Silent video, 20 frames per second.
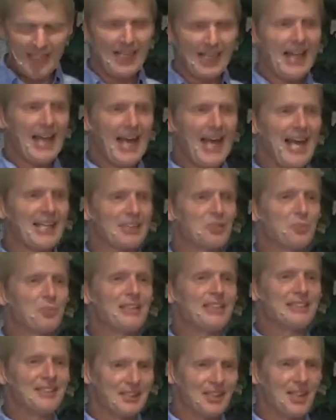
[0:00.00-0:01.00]
as we
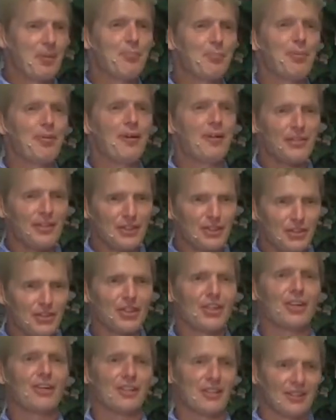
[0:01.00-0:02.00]
dump the
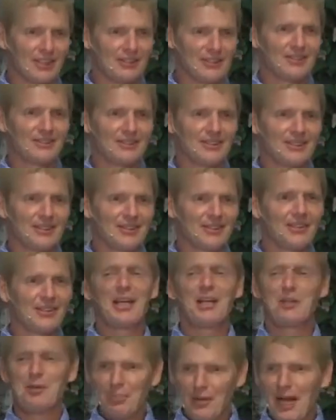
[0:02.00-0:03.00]
junk. Okay,
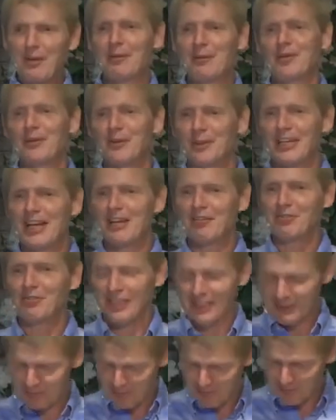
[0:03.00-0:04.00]
you probably heard that
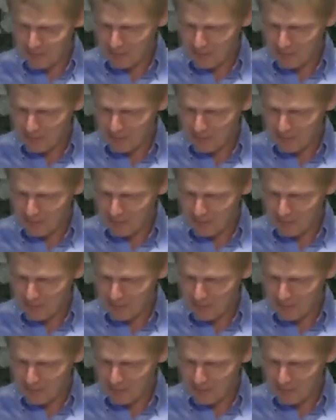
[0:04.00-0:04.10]
phrase before,